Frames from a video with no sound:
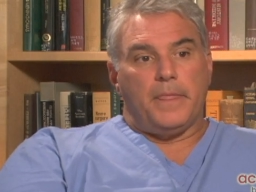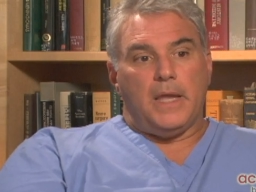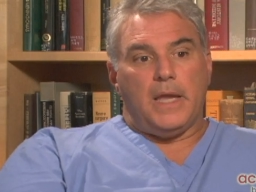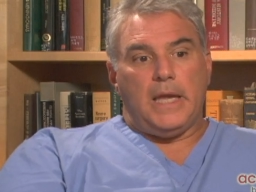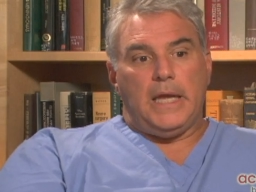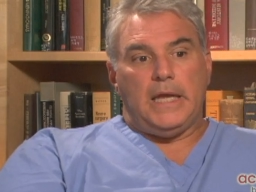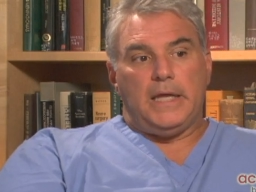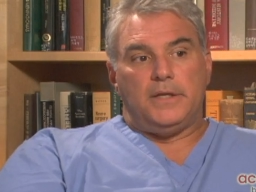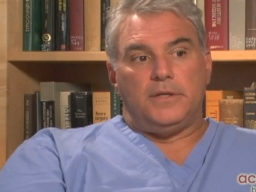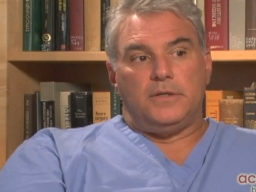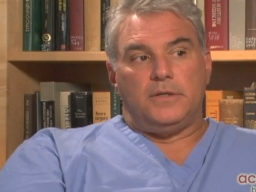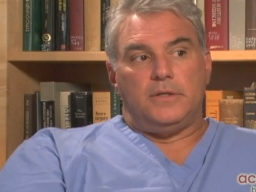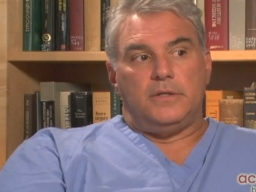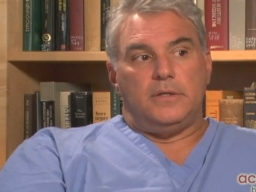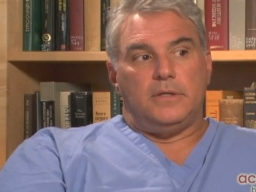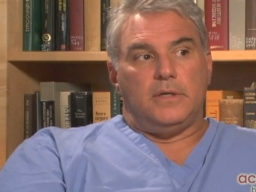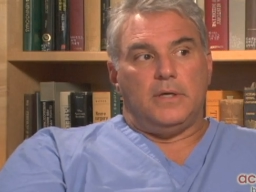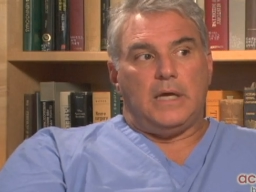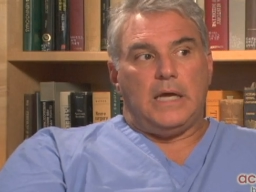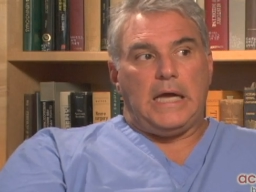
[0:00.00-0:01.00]
And
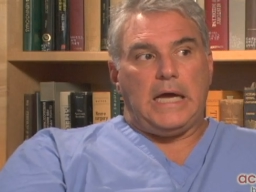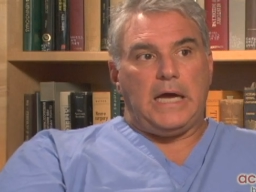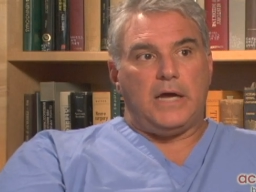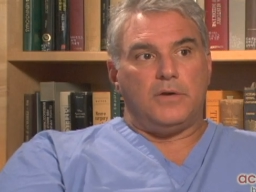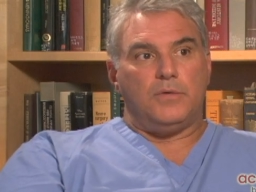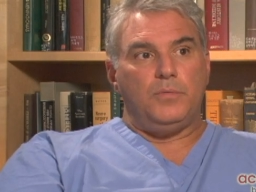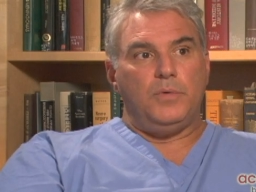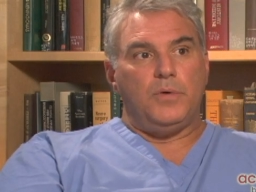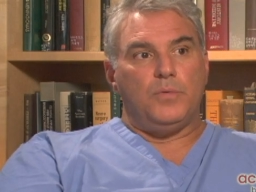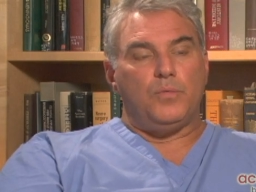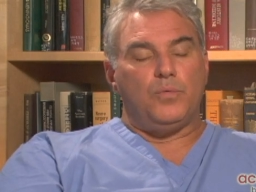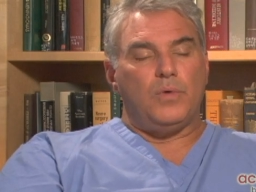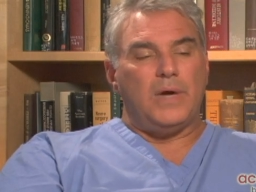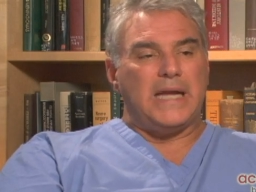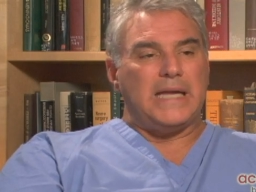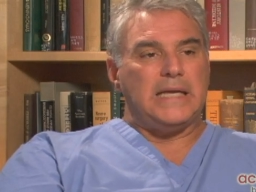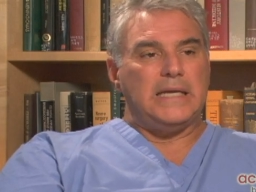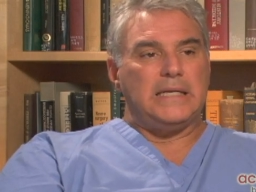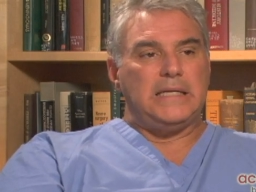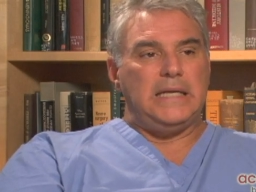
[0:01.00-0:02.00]
how do we
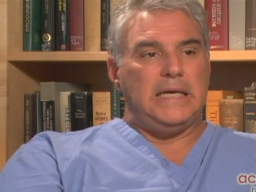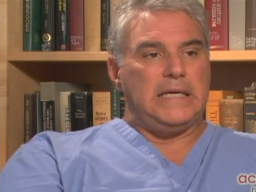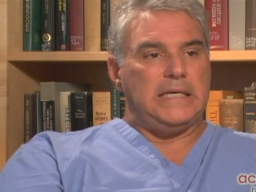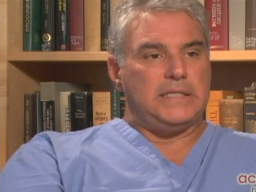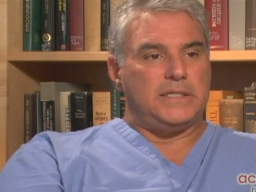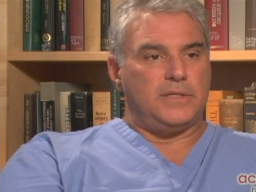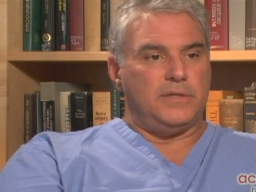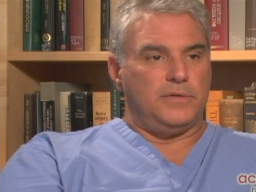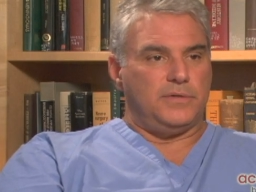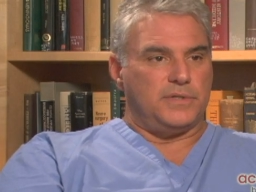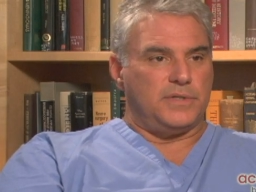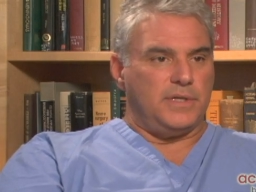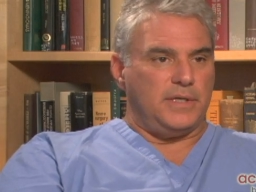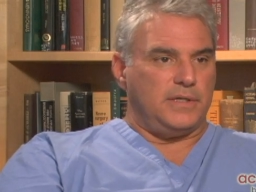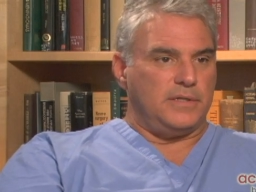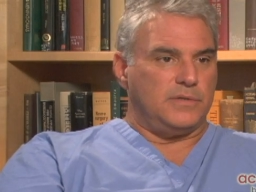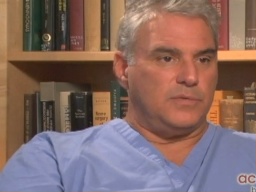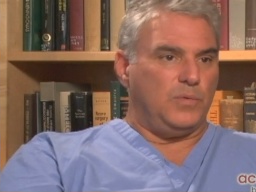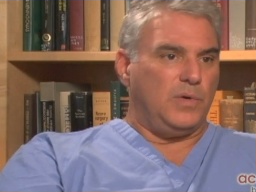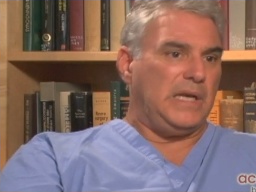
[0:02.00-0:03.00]
recognize those
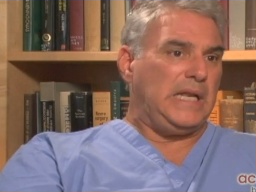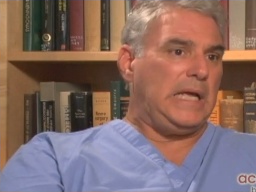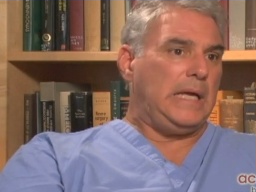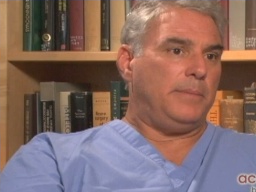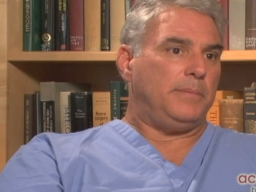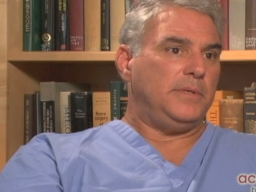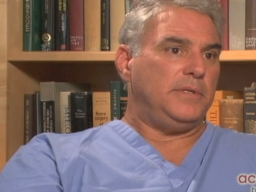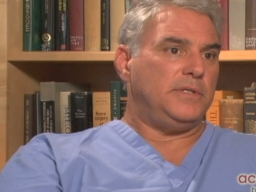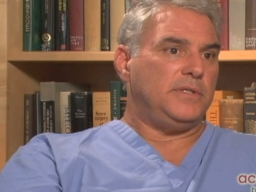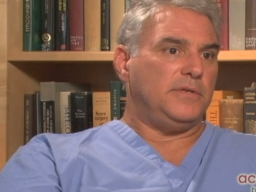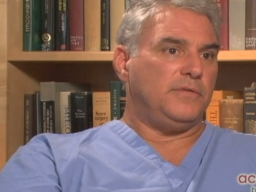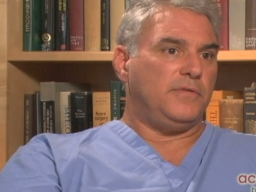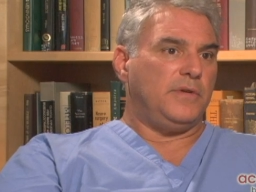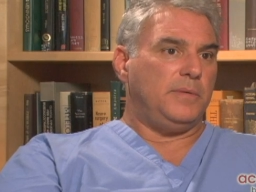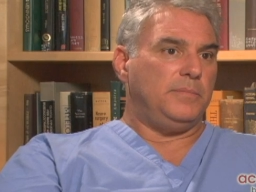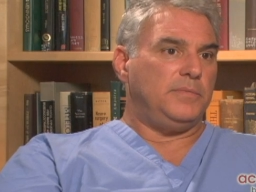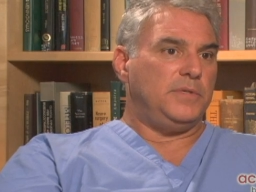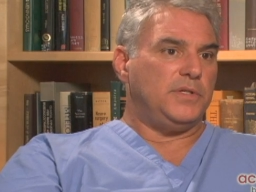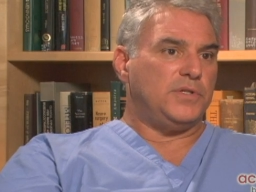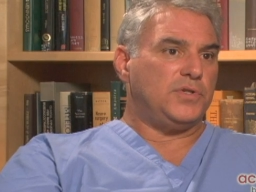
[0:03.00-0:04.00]
things? What happens if
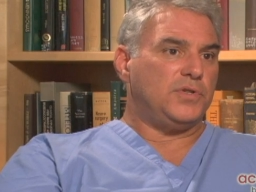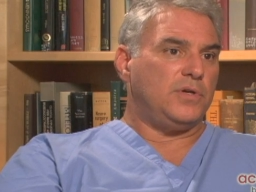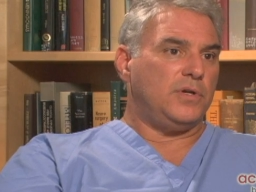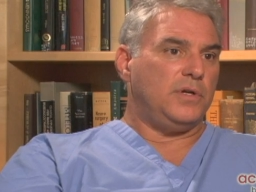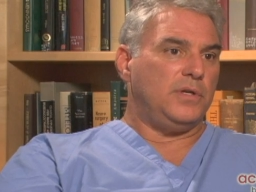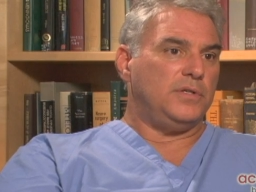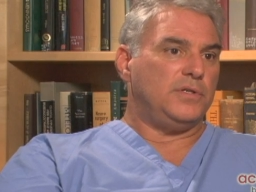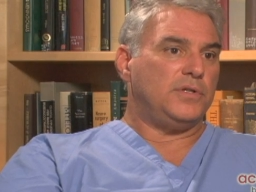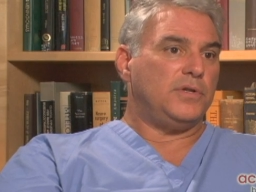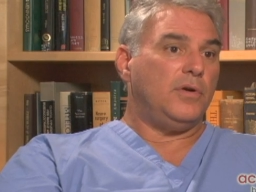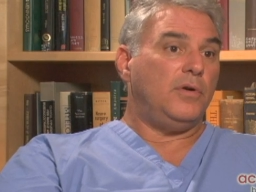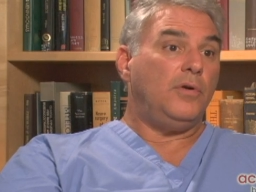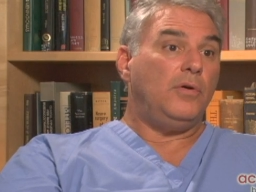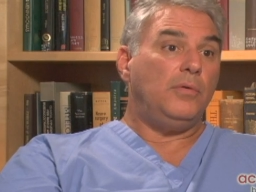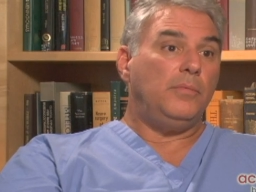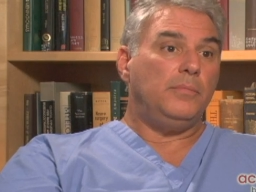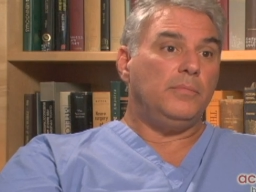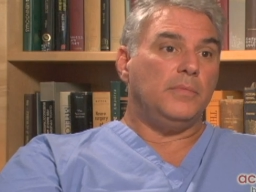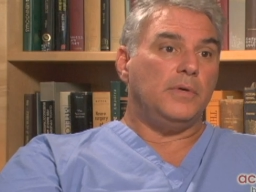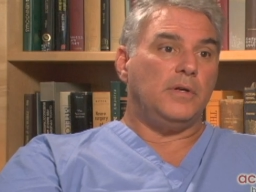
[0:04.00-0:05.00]
I'm discharged
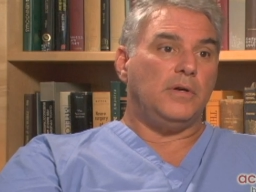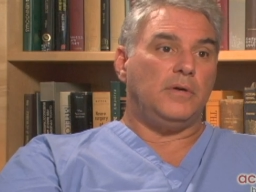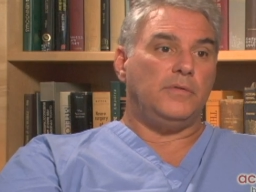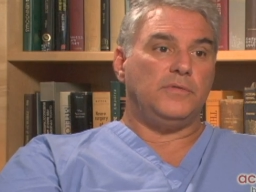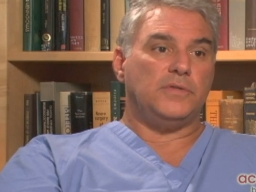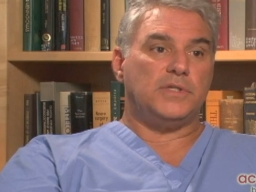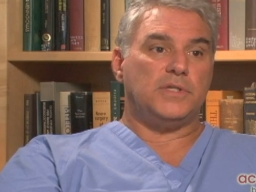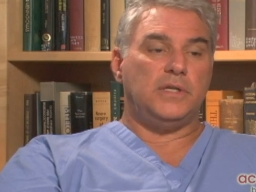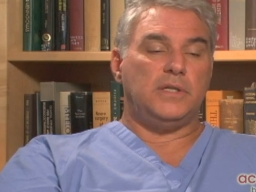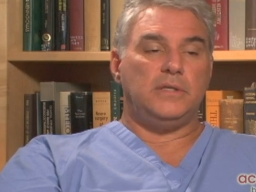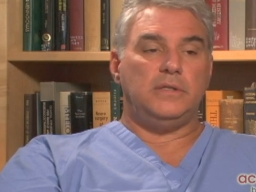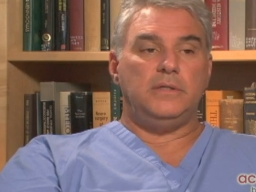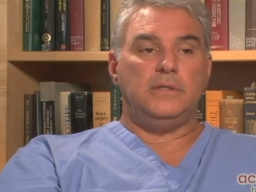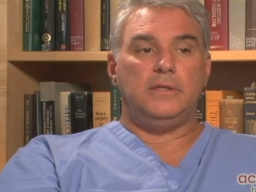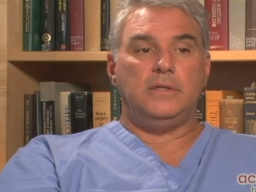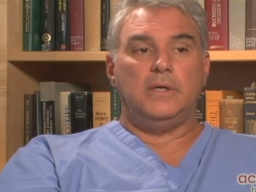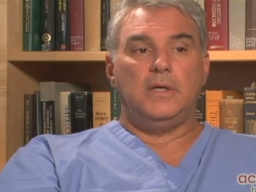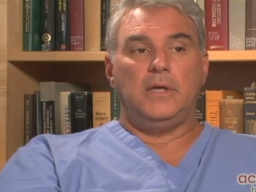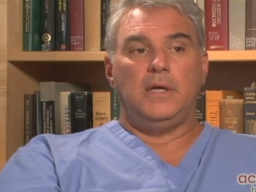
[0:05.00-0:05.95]
home and all of a sudden